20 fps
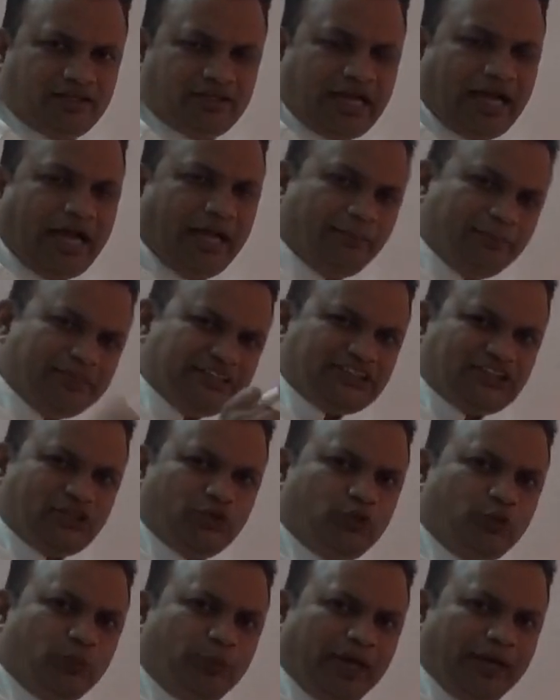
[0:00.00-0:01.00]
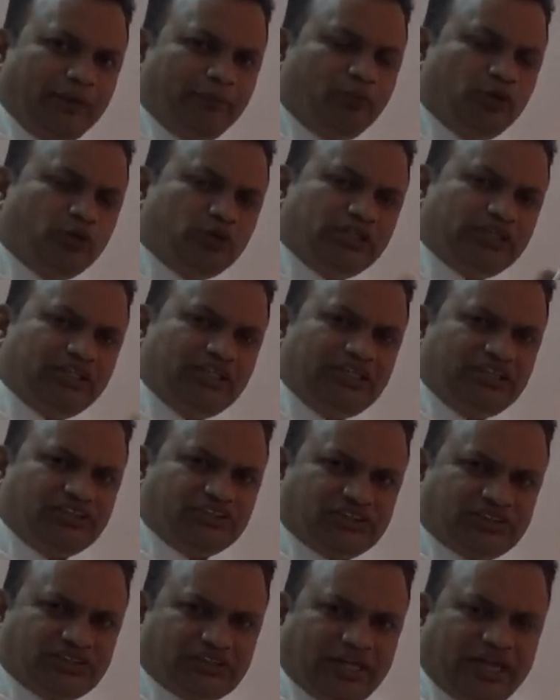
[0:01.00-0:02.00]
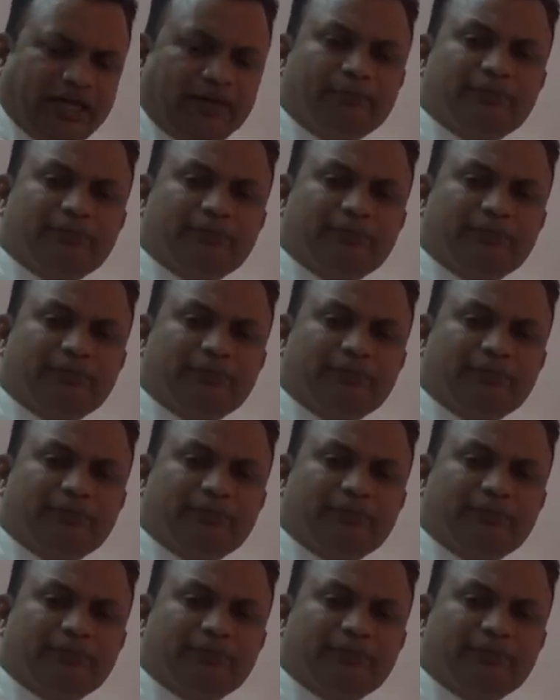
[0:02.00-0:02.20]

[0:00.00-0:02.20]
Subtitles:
I must have to buy both the things. I